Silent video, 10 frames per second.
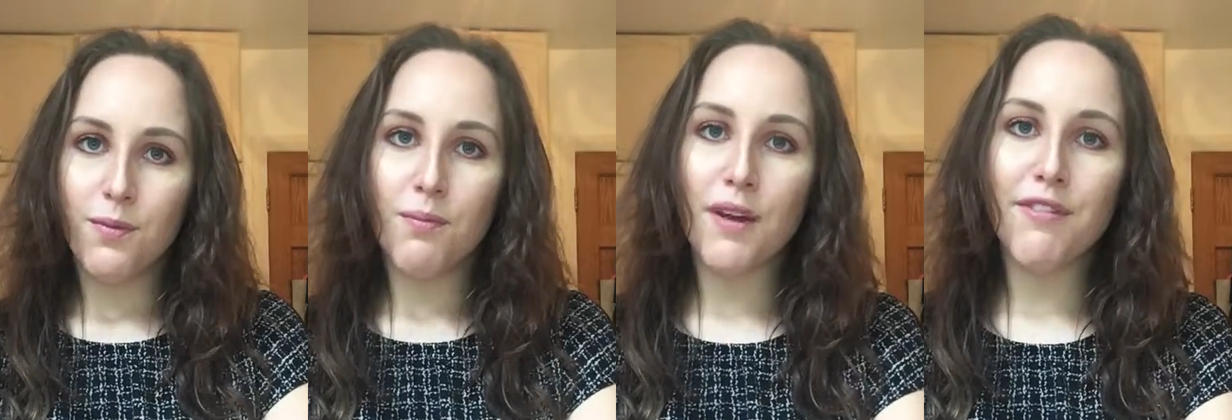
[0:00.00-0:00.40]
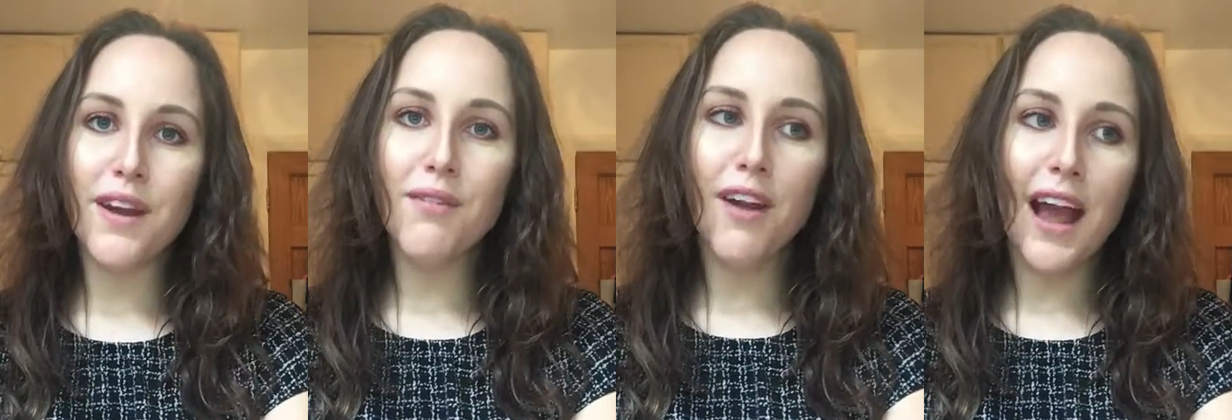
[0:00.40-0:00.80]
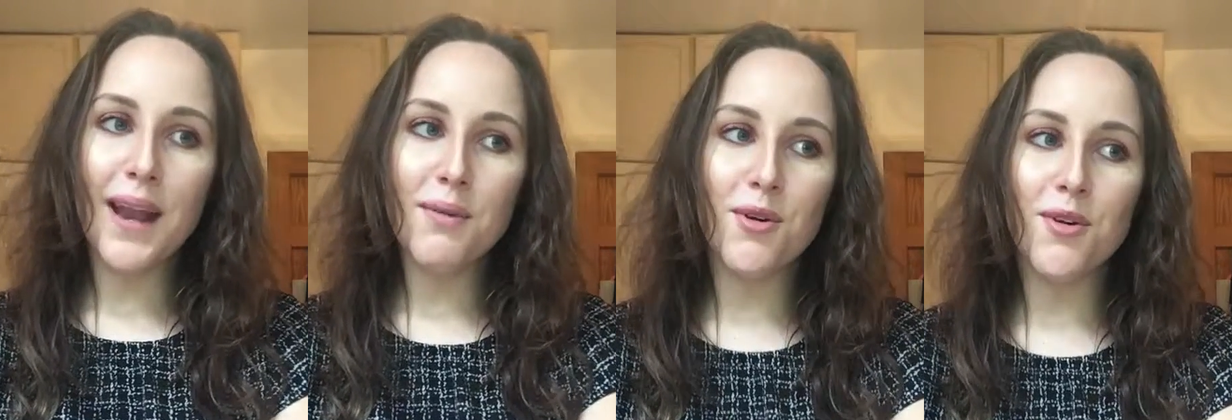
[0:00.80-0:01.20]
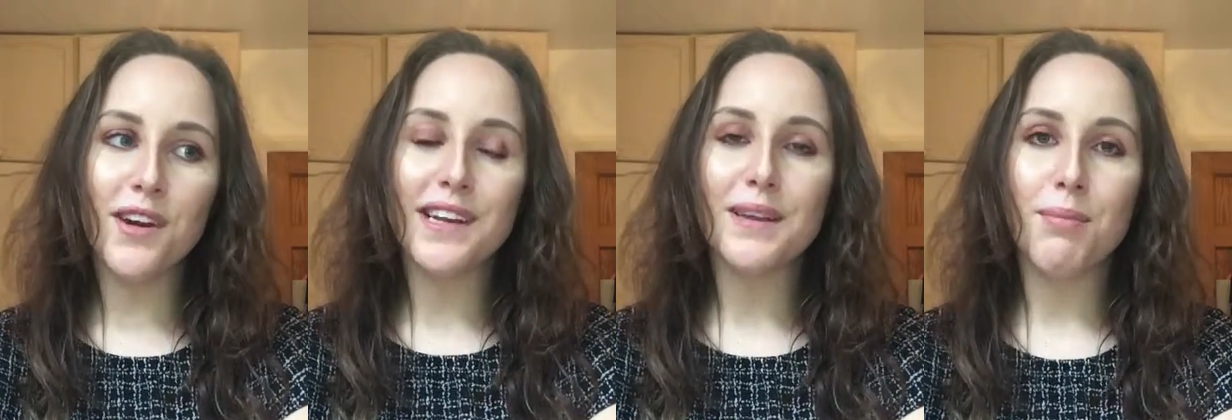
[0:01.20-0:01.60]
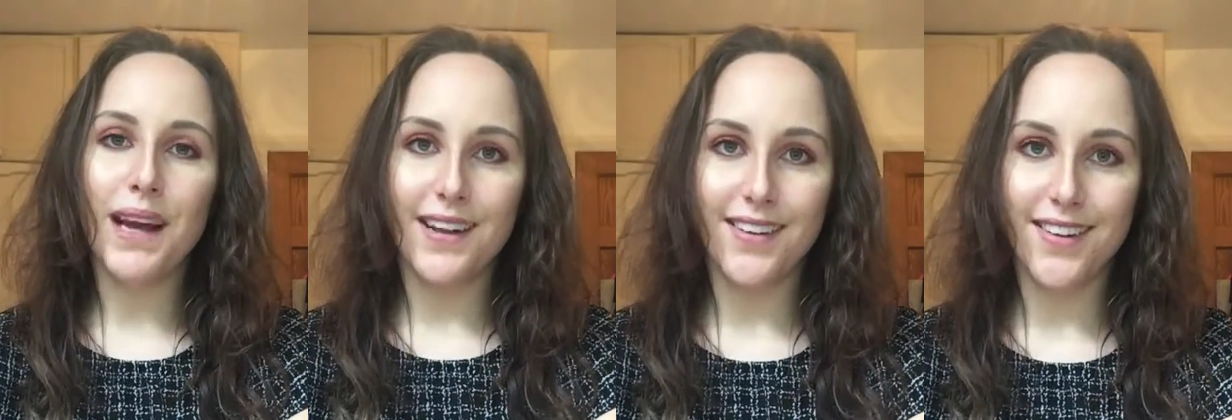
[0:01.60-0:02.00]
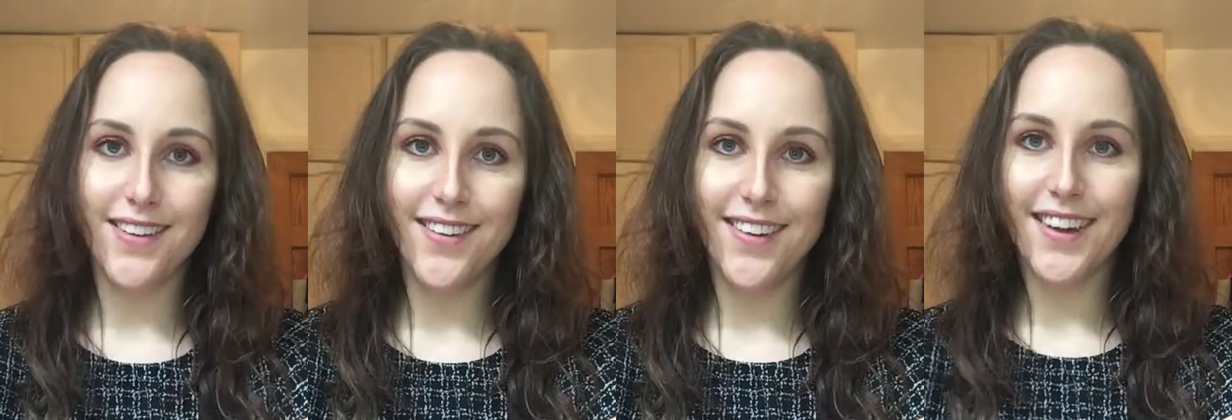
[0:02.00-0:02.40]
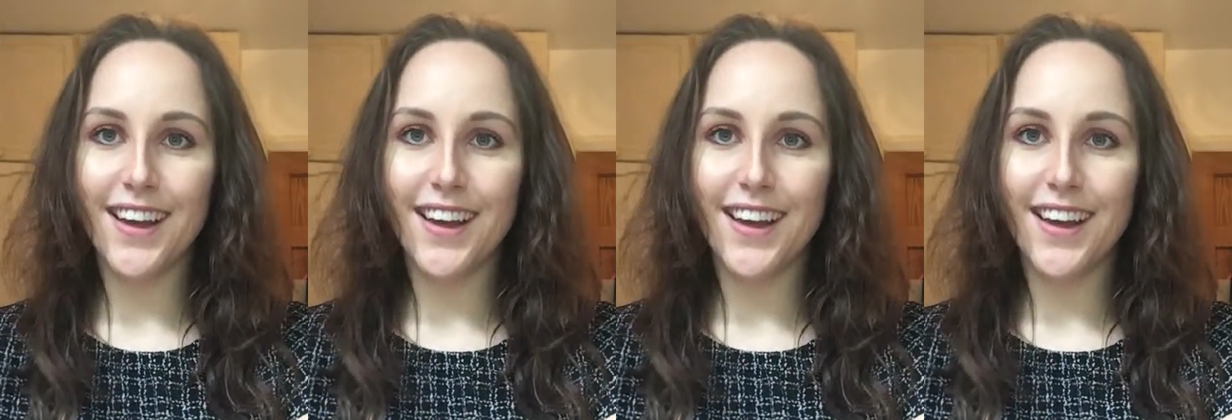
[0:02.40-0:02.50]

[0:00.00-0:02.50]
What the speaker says: My favourite animal is a panda.